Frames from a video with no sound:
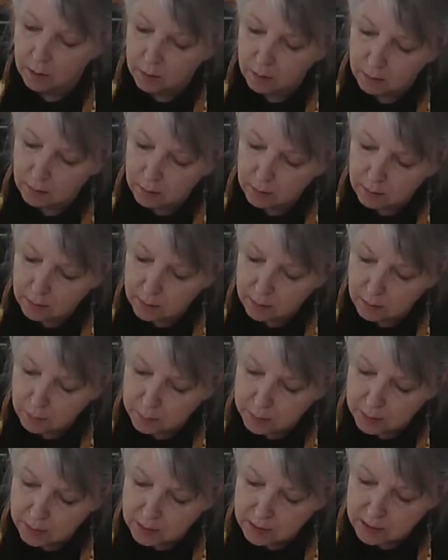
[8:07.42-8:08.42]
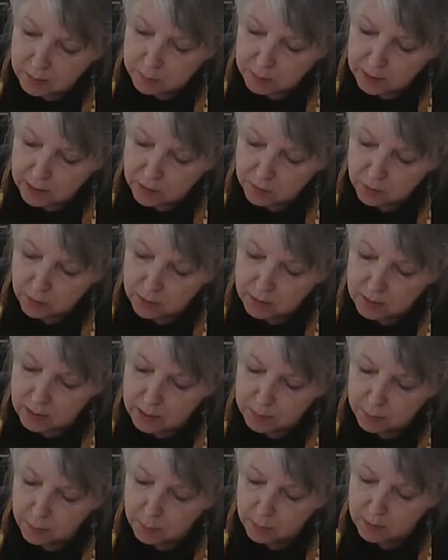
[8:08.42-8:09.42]
a little bit of spice, for
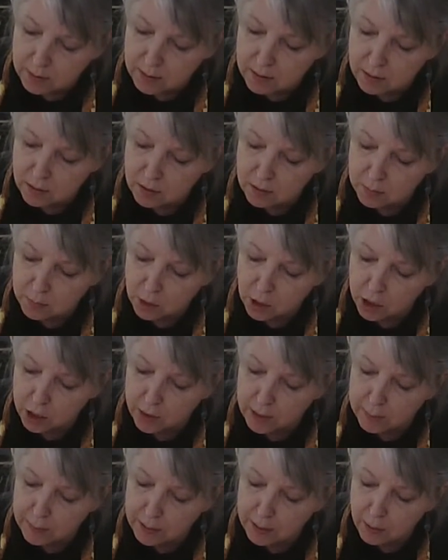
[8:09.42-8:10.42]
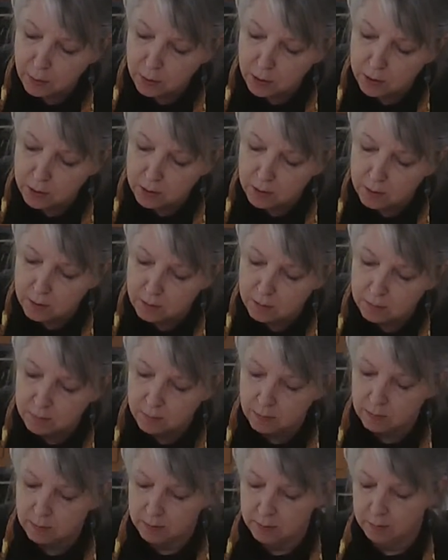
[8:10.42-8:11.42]
example, this is some curry powder.
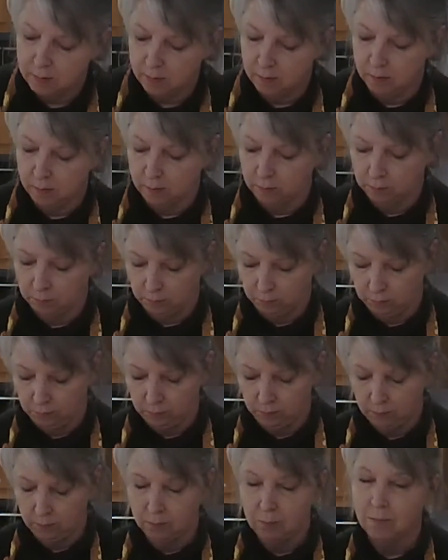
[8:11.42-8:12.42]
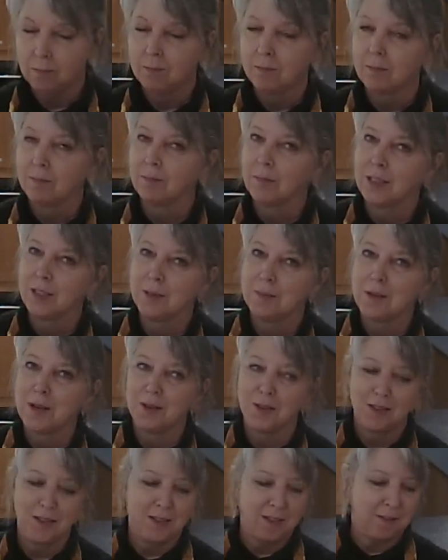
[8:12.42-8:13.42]
It
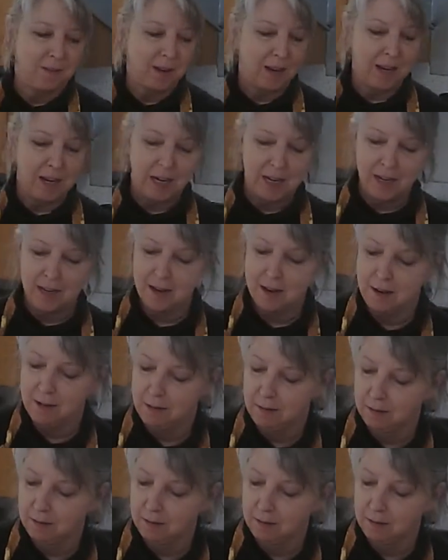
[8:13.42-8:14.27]
smells divine.